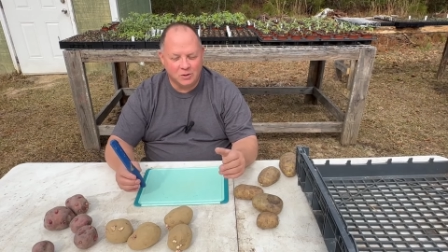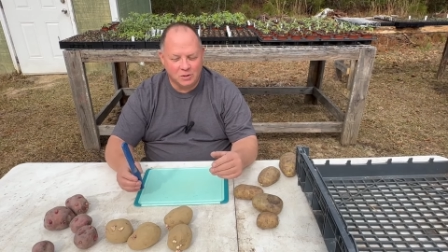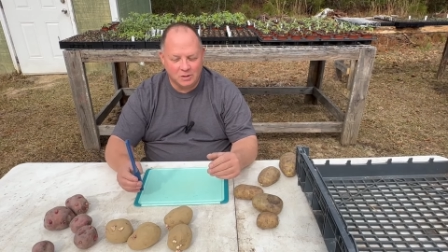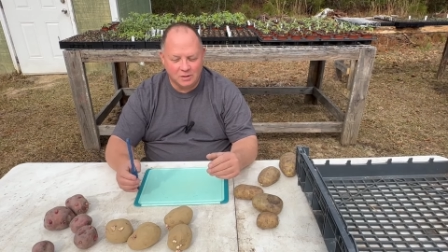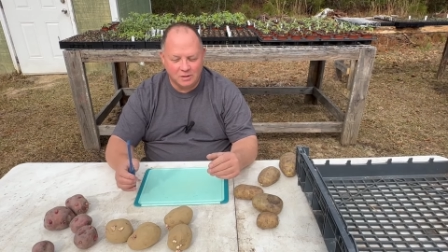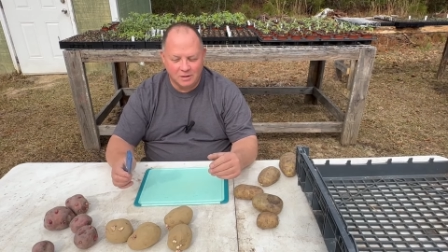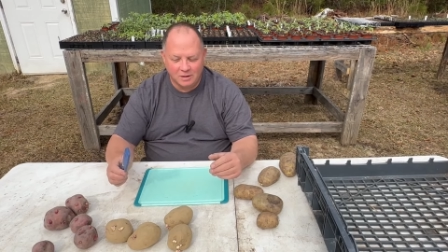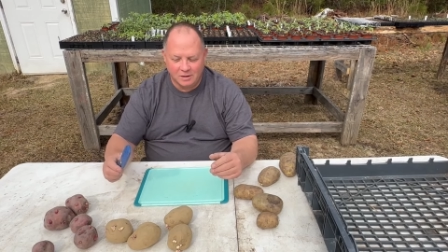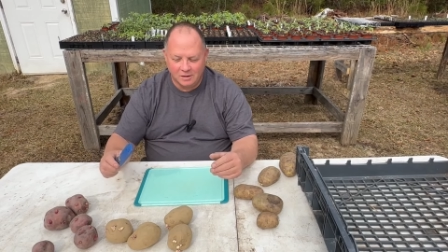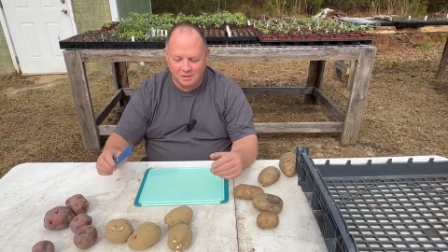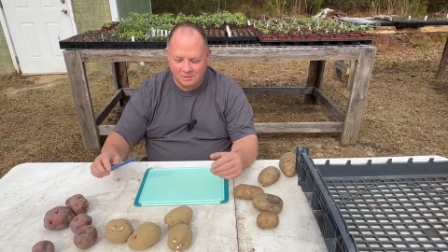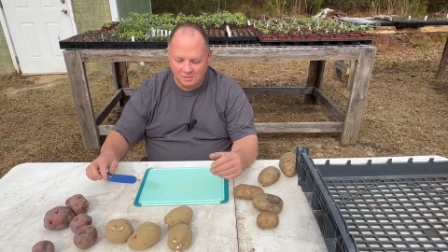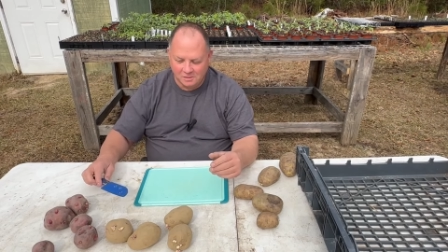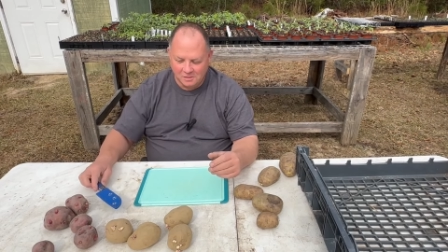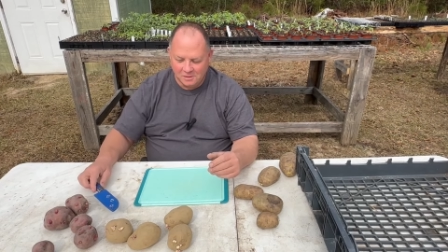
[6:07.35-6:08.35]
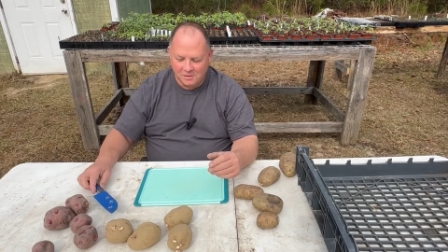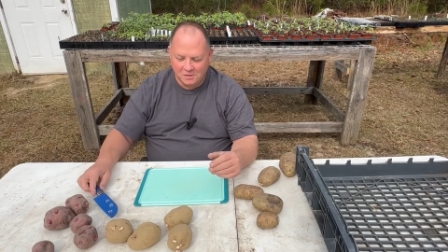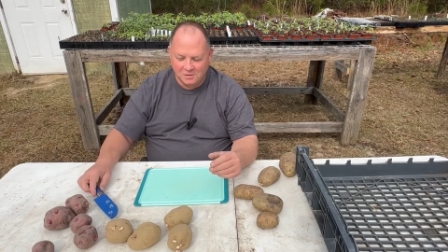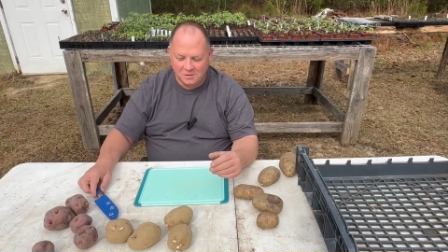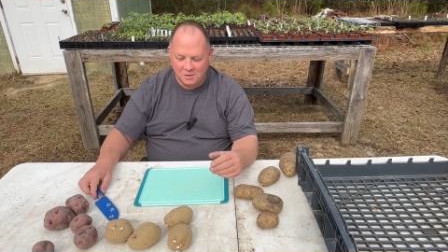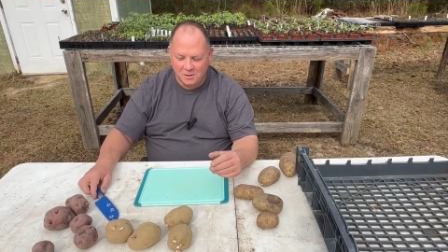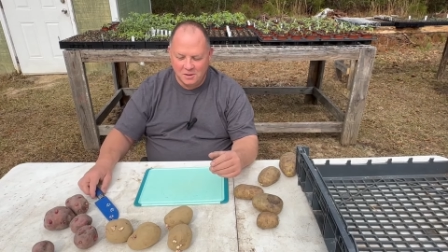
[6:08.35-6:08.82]
Well,
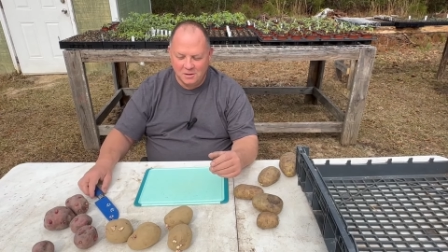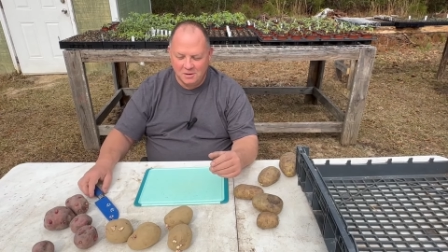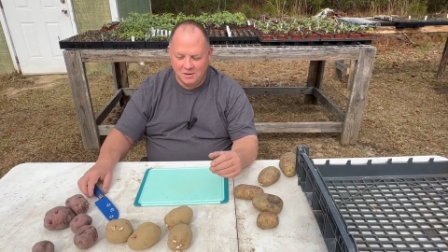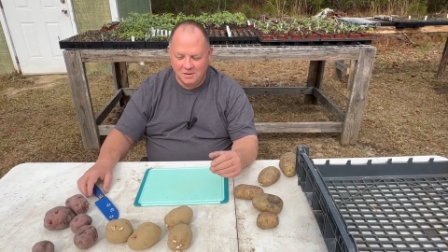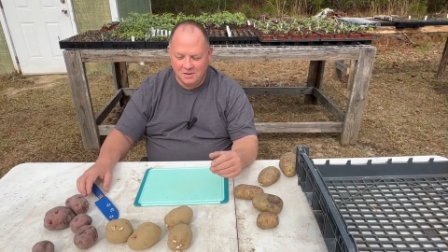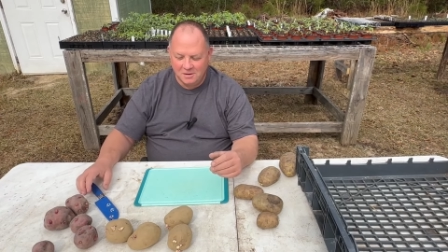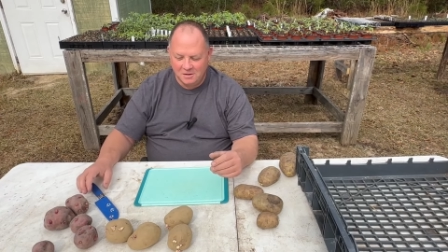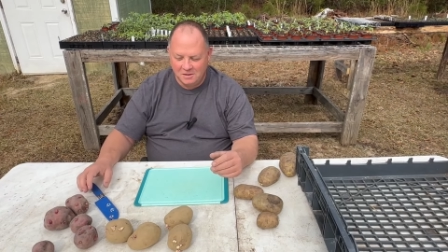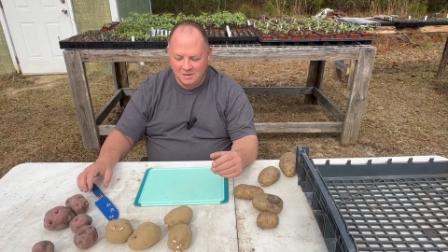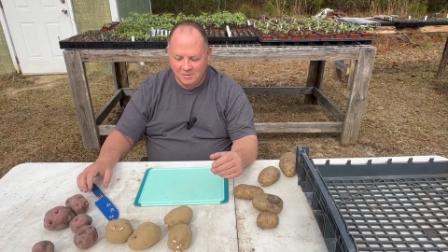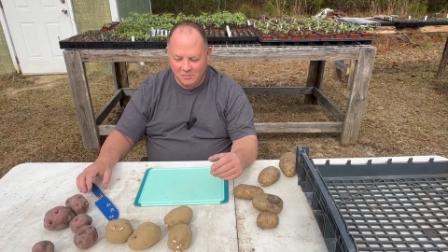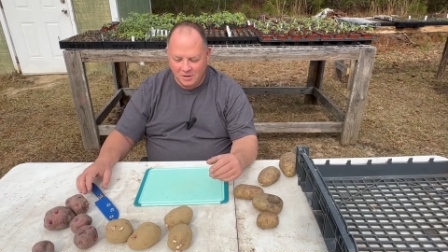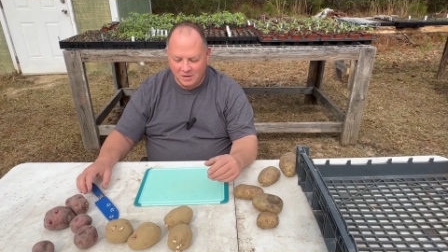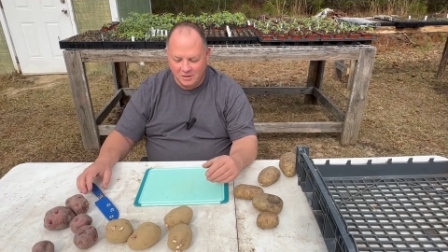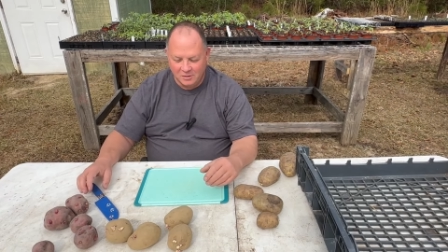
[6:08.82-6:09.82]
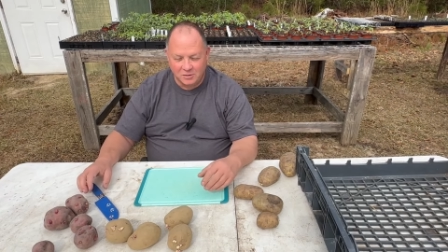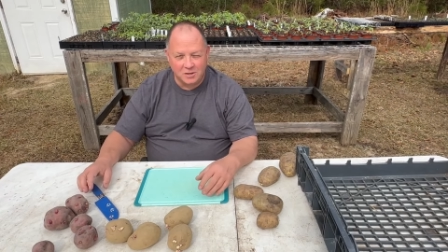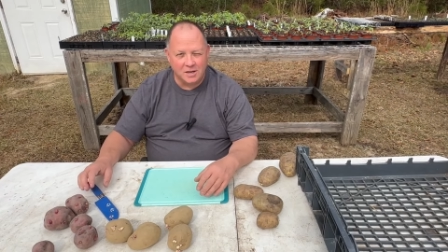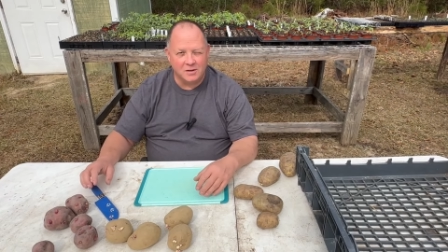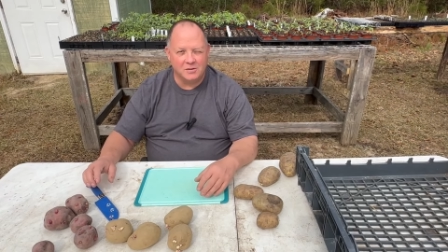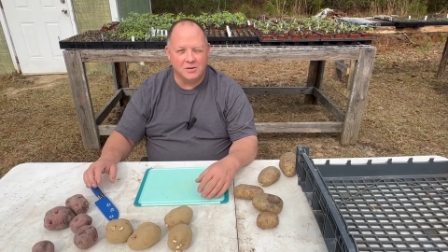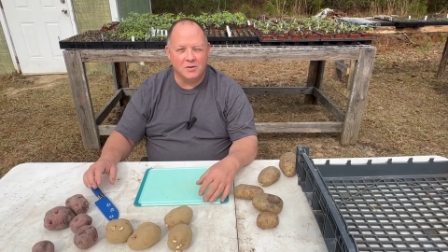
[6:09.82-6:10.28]
she
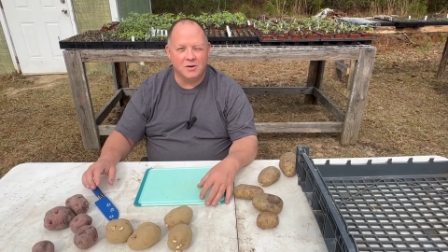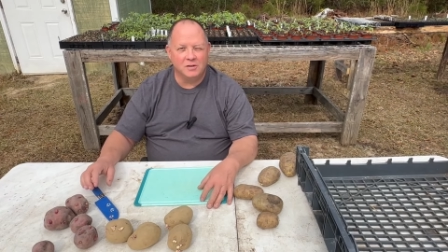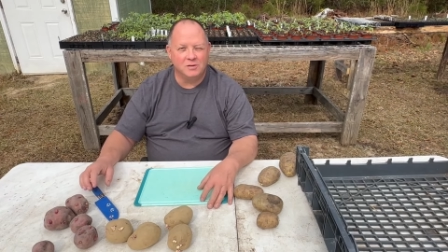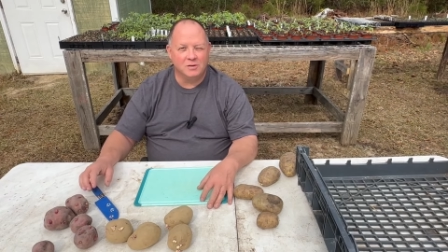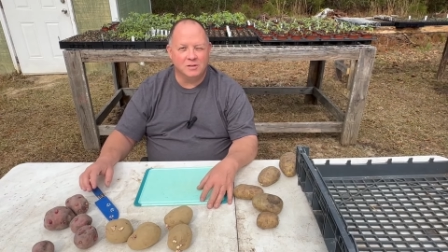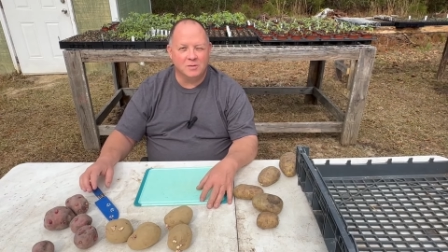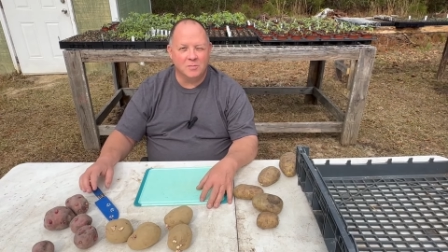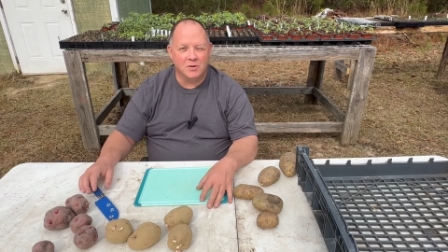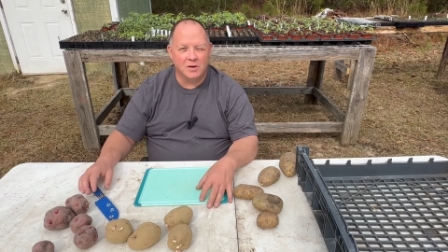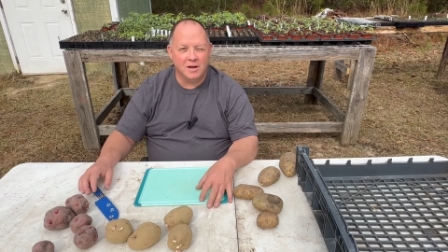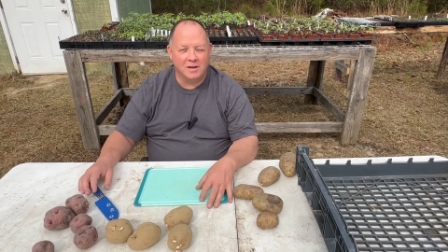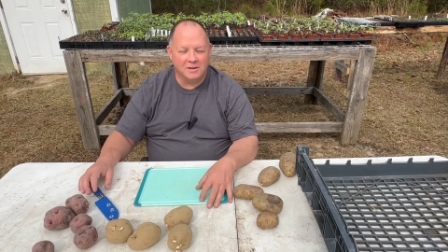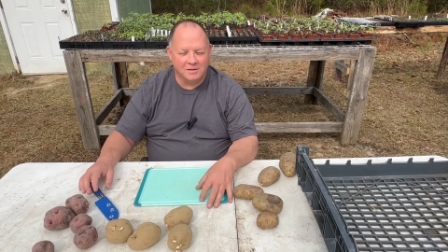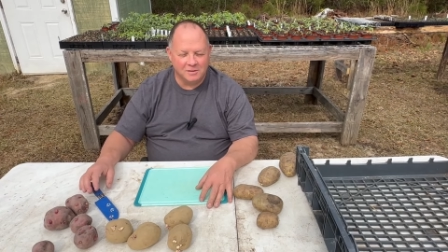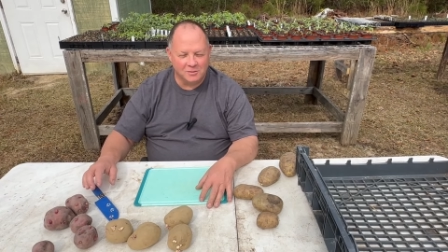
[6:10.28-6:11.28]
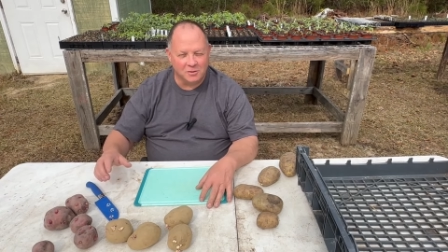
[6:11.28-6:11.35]
doesn't know I took them, okay?